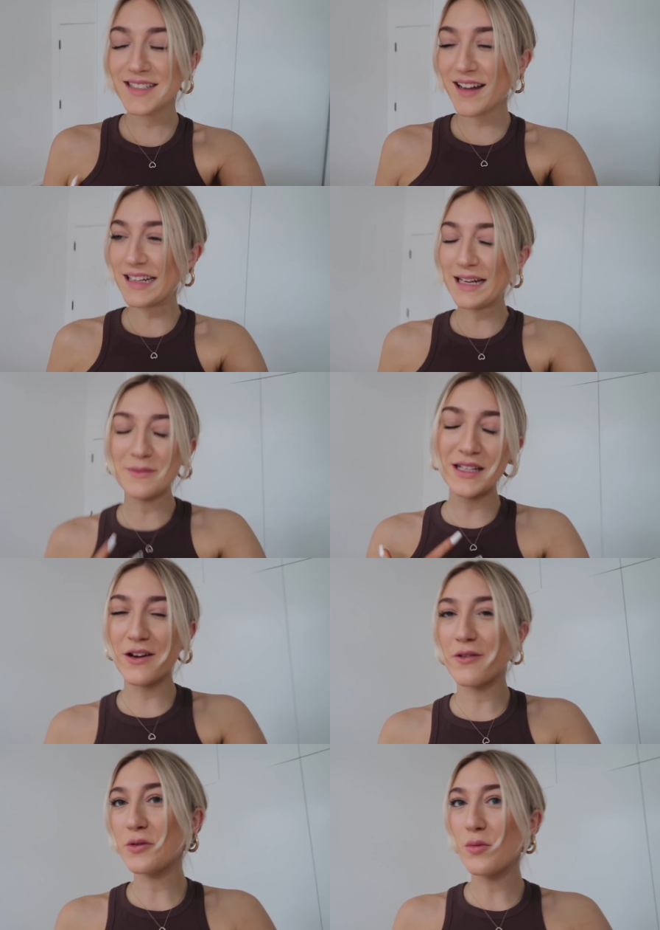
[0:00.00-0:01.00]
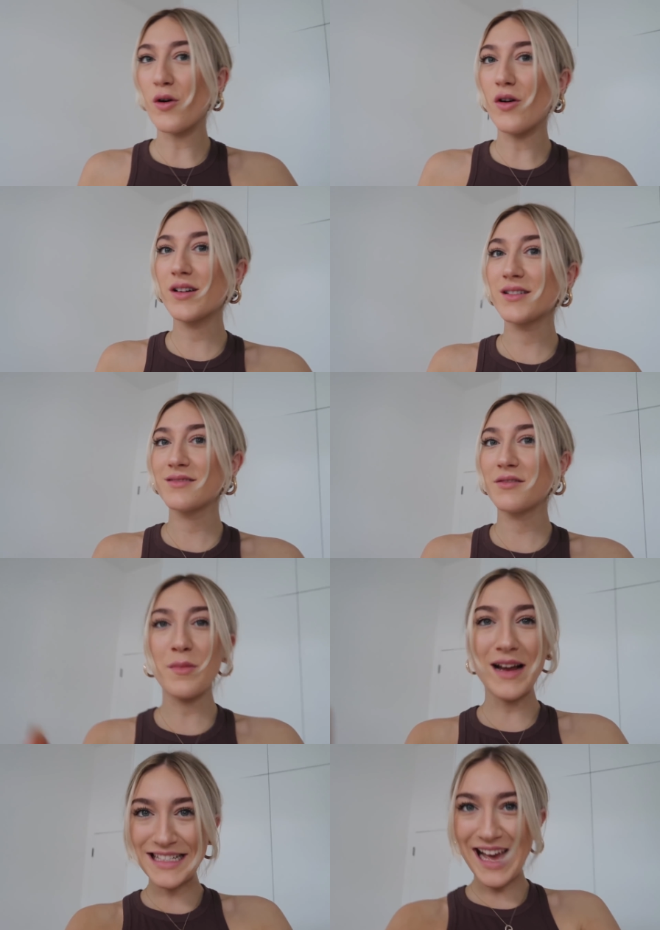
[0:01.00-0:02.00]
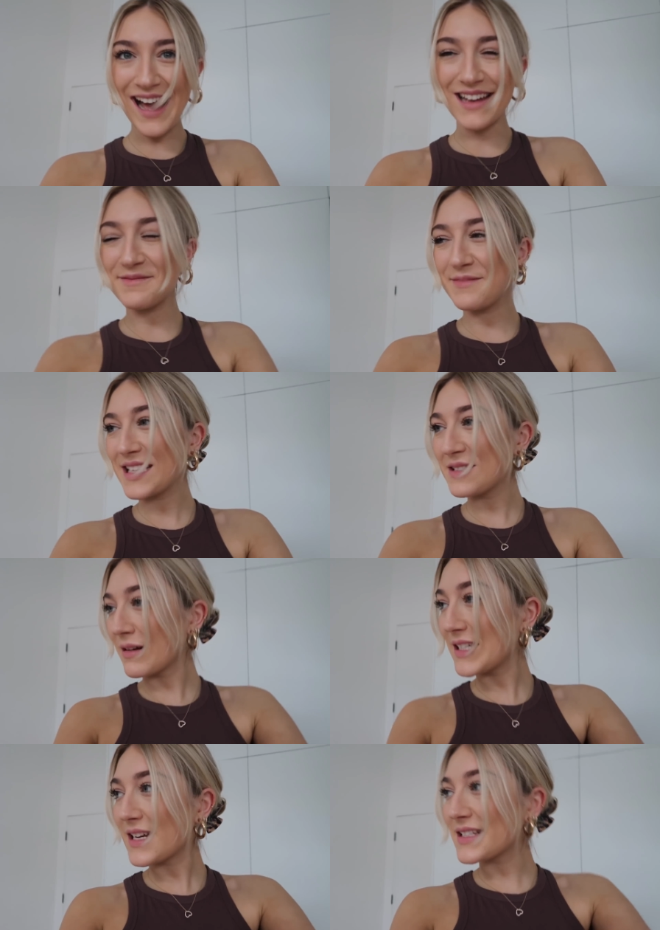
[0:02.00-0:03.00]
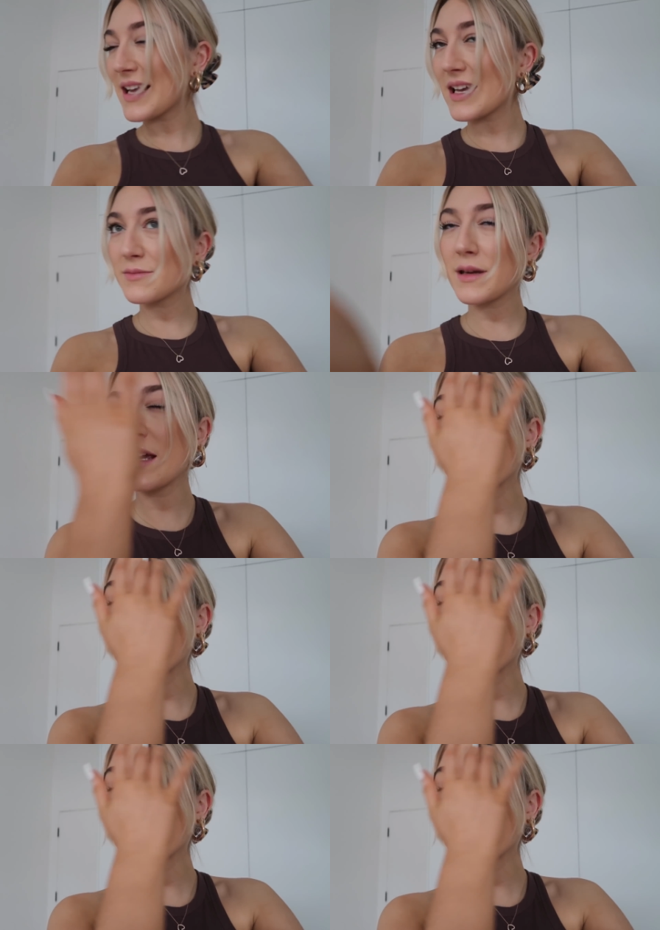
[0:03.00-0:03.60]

I decided I'm gonna go on a walk with my dad because my dad just asked me,